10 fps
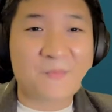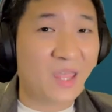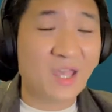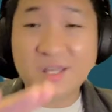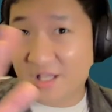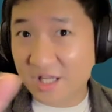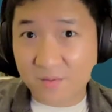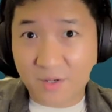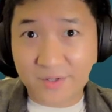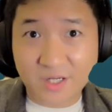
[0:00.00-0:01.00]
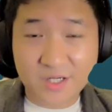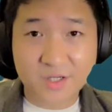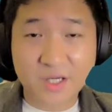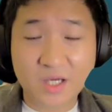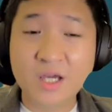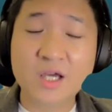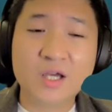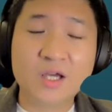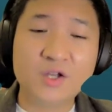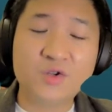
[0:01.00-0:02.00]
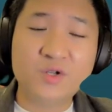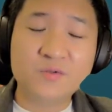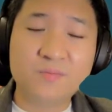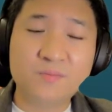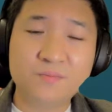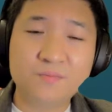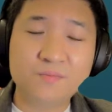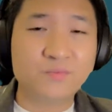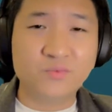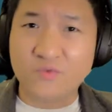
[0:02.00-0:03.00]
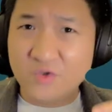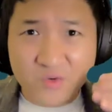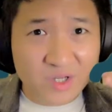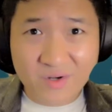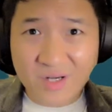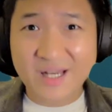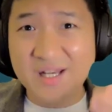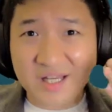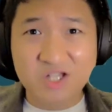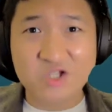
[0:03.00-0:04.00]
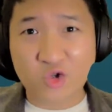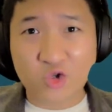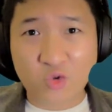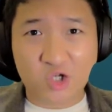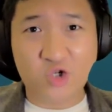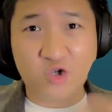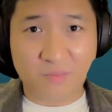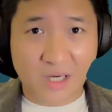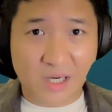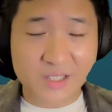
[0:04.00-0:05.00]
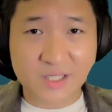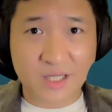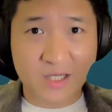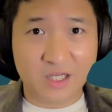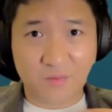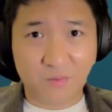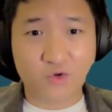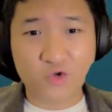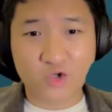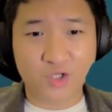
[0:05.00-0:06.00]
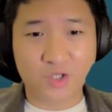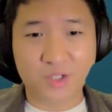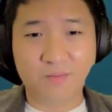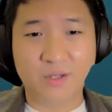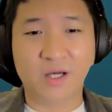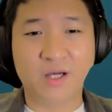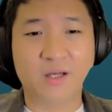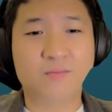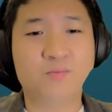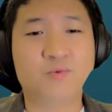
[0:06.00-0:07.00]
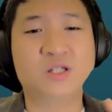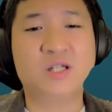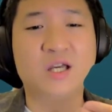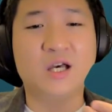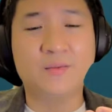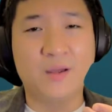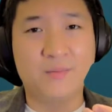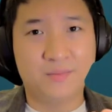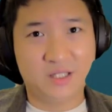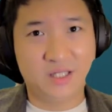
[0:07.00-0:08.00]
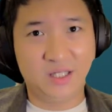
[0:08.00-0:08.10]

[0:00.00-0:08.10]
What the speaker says: Okay, think about that. Okay, you need to you really need to switch your mindset and emotions by putting up empathy.